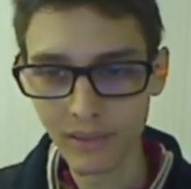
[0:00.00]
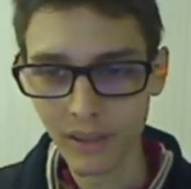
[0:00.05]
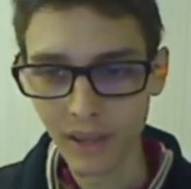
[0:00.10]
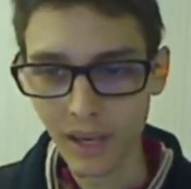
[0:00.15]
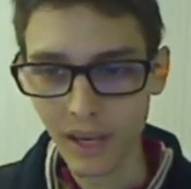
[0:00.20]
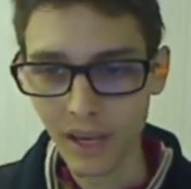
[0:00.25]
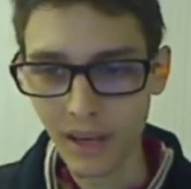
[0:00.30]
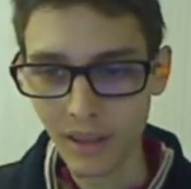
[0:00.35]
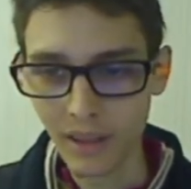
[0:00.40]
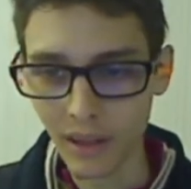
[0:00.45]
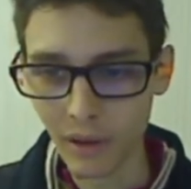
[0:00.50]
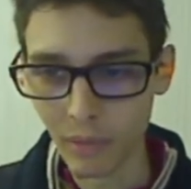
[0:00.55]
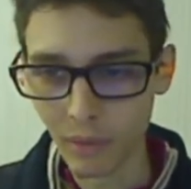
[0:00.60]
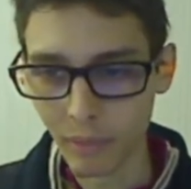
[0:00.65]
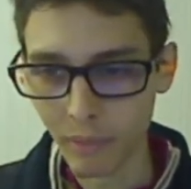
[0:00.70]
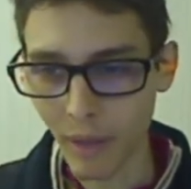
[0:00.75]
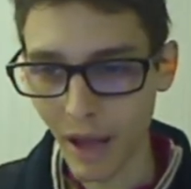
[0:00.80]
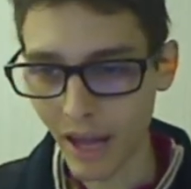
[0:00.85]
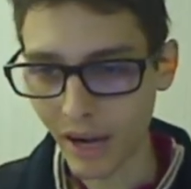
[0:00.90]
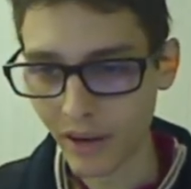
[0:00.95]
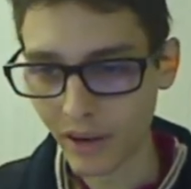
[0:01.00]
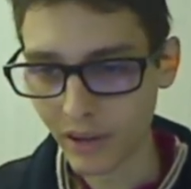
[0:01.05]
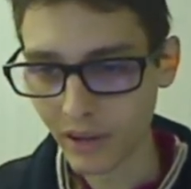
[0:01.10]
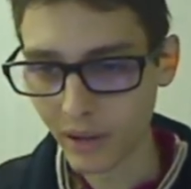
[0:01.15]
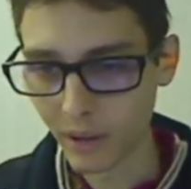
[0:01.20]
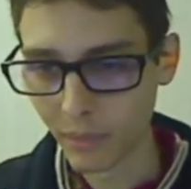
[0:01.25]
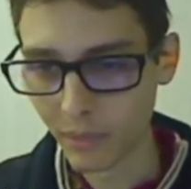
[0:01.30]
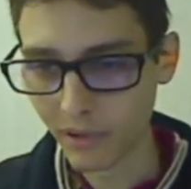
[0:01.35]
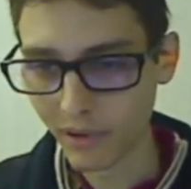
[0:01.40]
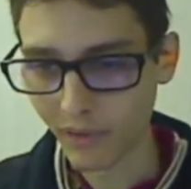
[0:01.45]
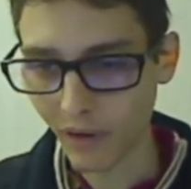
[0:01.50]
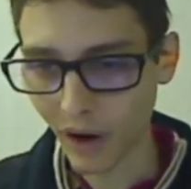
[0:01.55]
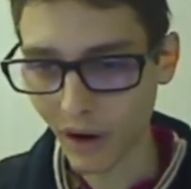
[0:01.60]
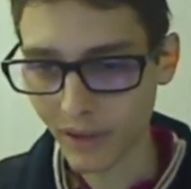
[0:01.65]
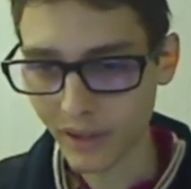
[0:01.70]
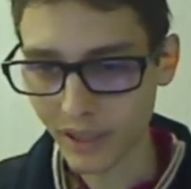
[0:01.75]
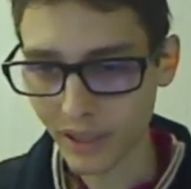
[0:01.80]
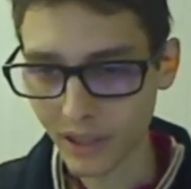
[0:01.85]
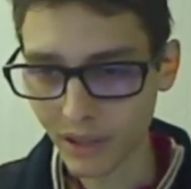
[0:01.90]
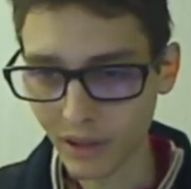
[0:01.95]
They were better in terms of
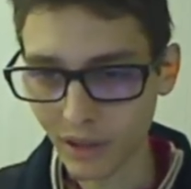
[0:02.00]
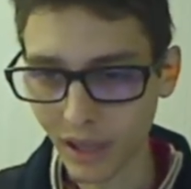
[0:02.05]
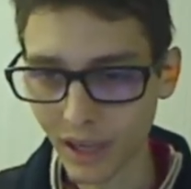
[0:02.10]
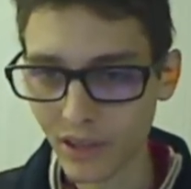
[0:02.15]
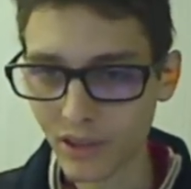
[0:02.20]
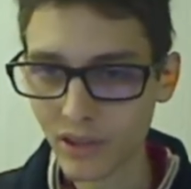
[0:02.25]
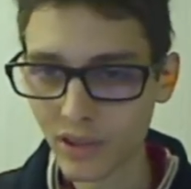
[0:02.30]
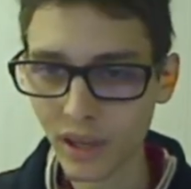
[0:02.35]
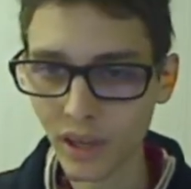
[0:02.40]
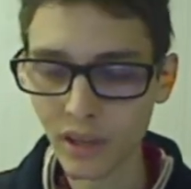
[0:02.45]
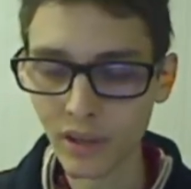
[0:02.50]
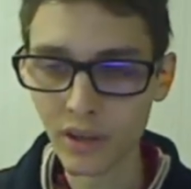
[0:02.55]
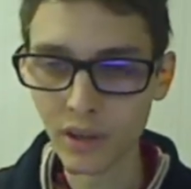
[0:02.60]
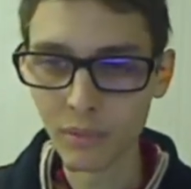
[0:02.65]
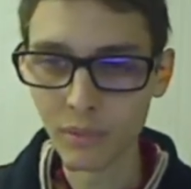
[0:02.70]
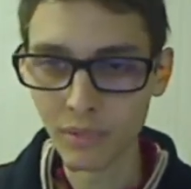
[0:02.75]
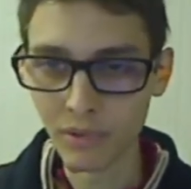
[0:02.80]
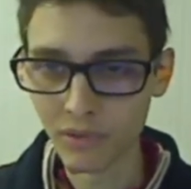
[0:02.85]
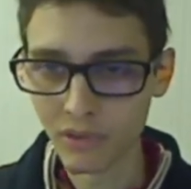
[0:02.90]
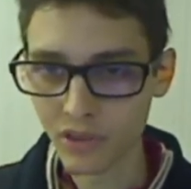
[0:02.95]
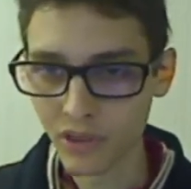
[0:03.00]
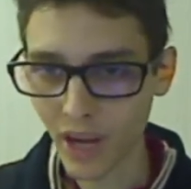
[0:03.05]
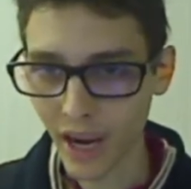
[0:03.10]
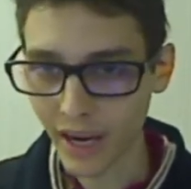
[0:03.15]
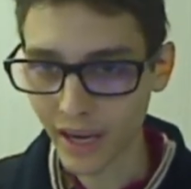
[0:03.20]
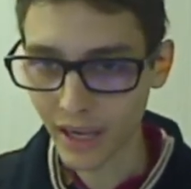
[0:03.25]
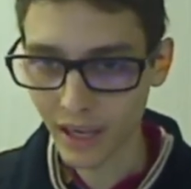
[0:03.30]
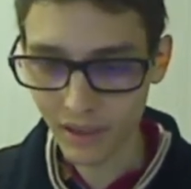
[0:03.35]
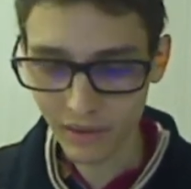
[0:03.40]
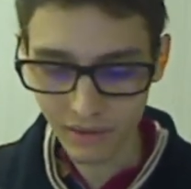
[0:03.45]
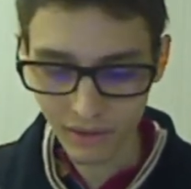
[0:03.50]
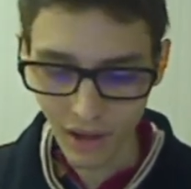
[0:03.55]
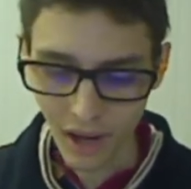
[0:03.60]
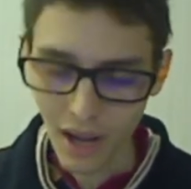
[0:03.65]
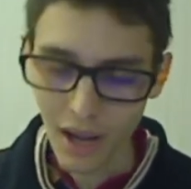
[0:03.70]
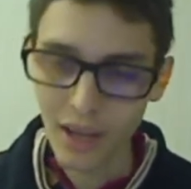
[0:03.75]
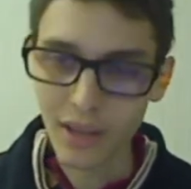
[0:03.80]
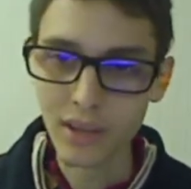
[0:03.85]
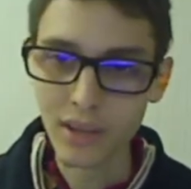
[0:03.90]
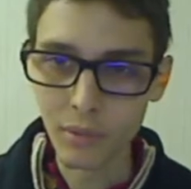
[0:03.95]
articulation, in terms of shadings, in
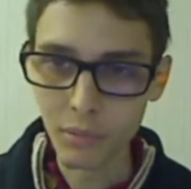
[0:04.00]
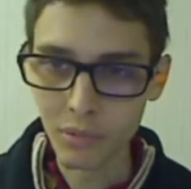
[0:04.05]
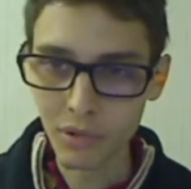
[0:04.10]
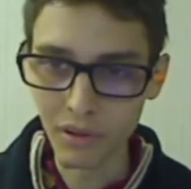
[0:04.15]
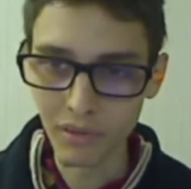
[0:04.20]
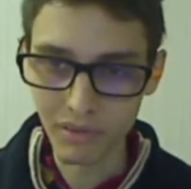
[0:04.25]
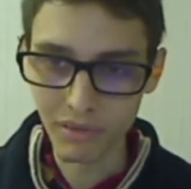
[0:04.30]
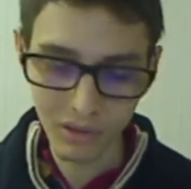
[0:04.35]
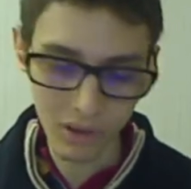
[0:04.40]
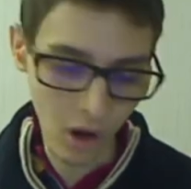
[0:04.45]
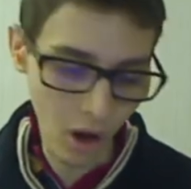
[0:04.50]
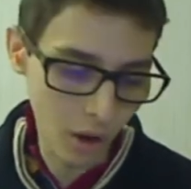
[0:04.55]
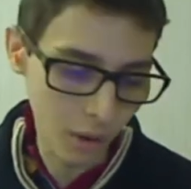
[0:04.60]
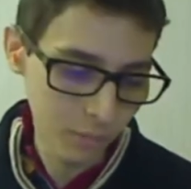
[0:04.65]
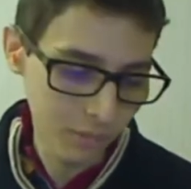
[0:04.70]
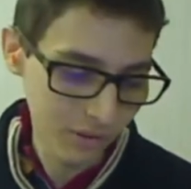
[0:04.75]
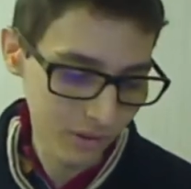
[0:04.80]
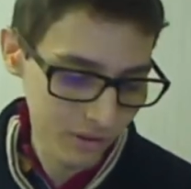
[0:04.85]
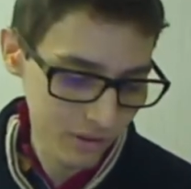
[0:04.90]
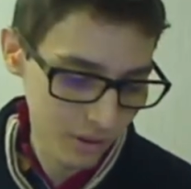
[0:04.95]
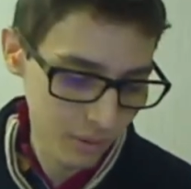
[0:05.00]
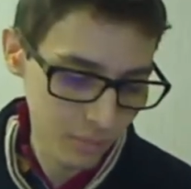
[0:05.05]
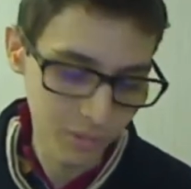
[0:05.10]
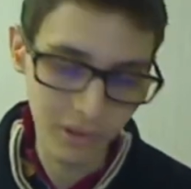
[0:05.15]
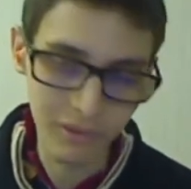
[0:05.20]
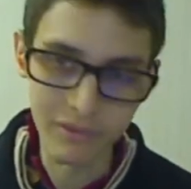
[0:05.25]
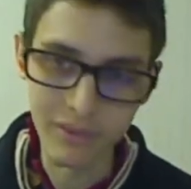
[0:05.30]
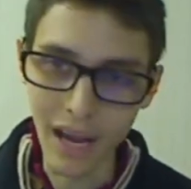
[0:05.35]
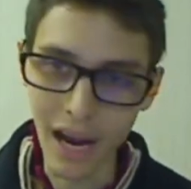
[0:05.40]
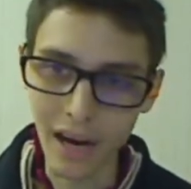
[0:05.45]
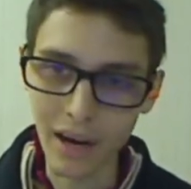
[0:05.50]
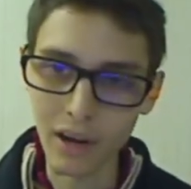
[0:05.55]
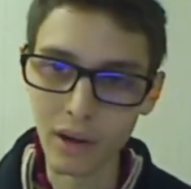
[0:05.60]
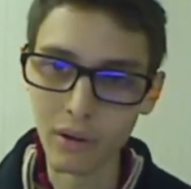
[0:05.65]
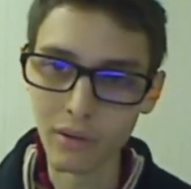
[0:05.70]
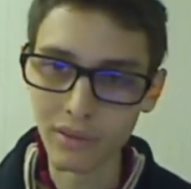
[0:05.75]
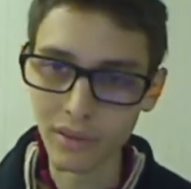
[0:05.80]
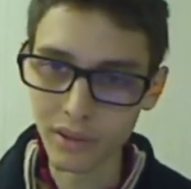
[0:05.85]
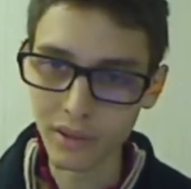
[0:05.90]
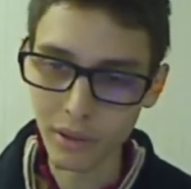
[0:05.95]
terms of sculpts, in terms of decos, in
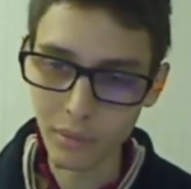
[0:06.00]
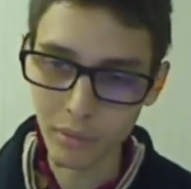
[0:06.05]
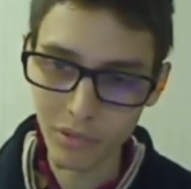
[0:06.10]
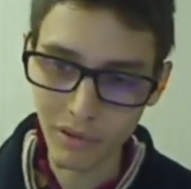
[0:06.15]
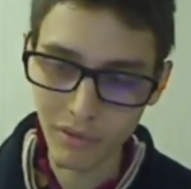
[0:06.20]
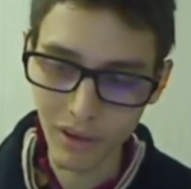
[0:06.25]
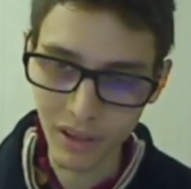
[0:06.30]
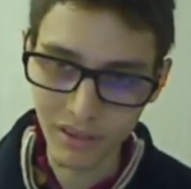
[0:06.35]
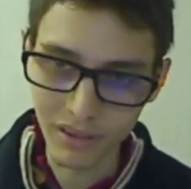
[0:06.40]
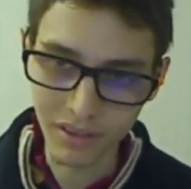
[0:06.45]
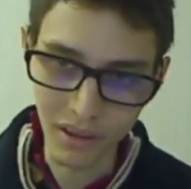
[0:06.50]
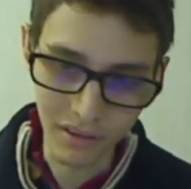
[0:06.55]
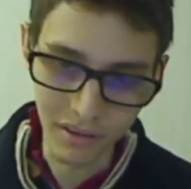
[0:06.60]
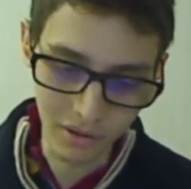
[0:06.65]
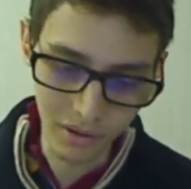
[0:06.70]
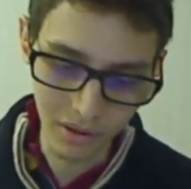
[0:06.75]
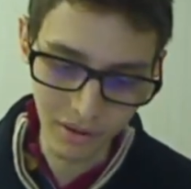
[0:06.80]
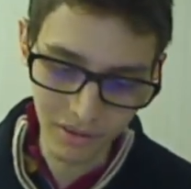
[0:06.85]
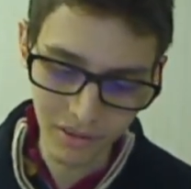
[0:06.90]
terms of accessories.